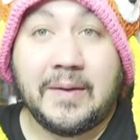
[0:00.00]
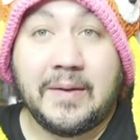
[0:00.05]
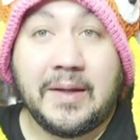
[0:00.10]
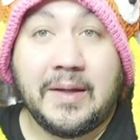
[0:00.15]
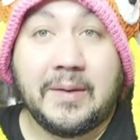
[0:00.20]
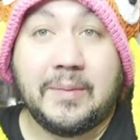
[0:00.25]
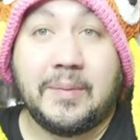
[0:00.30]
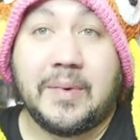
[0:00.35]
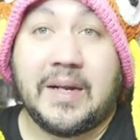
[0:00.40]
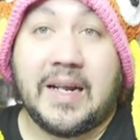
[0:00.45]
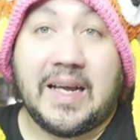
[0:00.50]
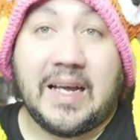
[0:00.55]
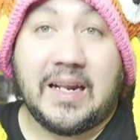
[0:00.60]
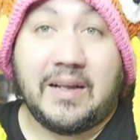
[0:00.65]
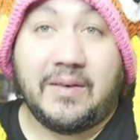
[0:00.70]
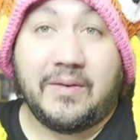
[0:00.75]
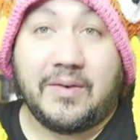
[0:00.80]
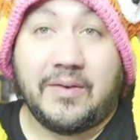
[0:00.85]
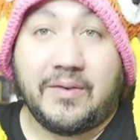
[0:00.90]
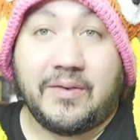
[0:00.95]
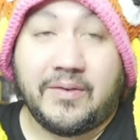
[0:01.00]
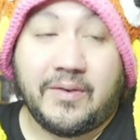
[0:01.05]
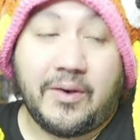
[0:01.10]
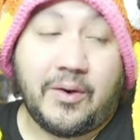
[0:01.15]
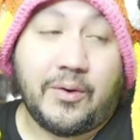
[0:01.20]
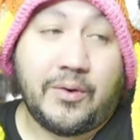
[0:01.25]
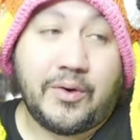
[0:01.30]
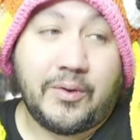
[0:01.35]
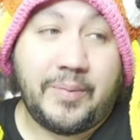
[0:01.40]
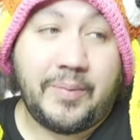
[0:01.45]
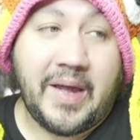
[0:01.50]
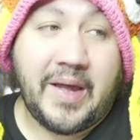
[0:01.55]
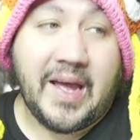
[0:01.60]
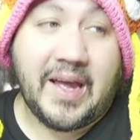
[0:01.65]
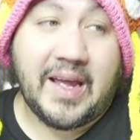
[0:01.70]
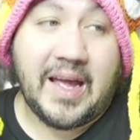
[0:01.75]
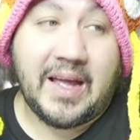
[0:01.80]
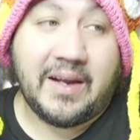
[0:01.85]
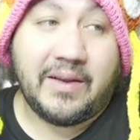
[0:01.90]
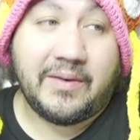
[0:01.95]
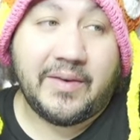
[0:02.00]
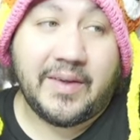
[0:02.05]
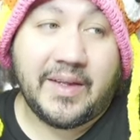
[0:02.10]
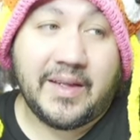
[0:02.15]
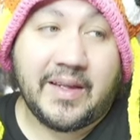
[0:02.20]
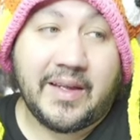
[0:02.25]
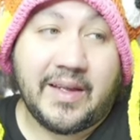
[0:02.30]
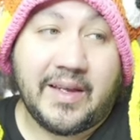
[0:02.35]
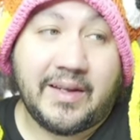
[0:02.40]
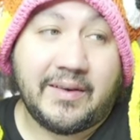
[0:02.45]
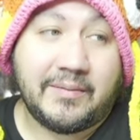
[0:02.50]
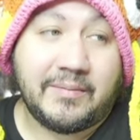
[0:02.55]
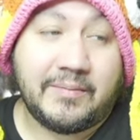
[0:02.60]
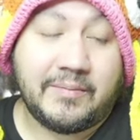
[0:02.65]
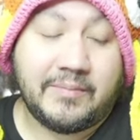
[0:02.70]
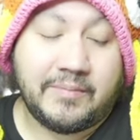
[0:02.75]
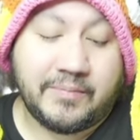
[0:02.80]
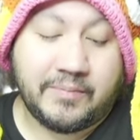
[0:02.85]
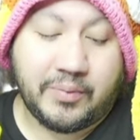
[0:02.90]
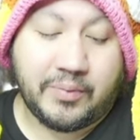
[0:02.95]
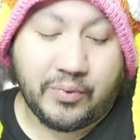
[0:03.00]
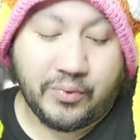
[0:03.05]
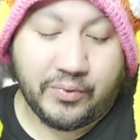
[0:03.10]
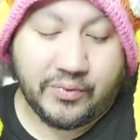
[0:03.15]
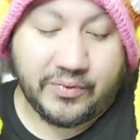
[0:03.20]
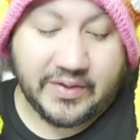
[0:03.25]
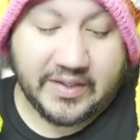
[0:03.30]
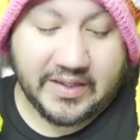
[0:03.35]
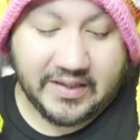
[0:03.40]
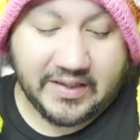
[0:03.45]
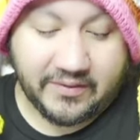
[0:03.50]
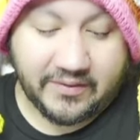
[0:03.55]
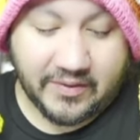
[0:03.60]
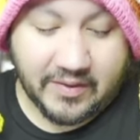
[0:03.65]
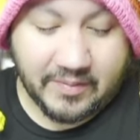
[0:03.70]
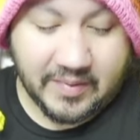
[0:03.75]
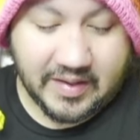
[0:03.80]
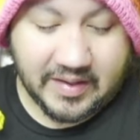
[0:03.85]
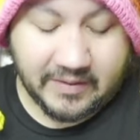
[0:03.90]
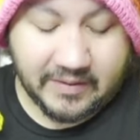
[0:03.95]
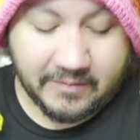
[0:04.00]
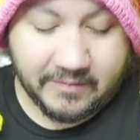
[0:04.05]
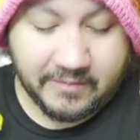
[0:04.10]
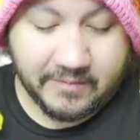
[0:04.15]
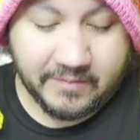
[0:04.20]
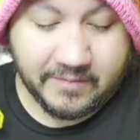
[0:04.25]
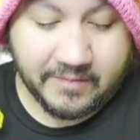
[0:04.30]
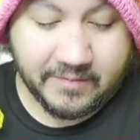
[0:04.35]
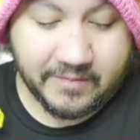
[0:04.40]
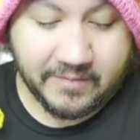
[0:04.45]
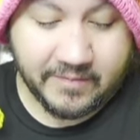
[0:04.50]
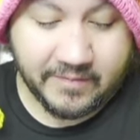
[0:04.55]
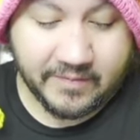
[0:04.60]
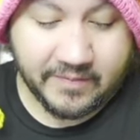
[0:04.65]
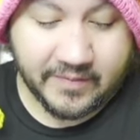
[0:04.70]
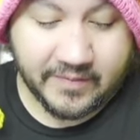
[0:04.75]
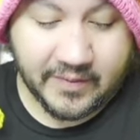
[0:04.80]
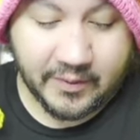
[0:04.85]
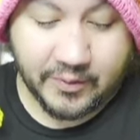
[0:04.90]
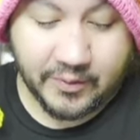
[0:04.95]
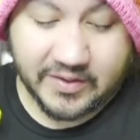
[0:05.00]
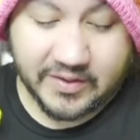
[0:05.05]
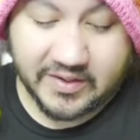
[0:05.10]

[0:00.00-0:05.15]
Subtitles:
But I got an older pack out of it and pulled this from it, which is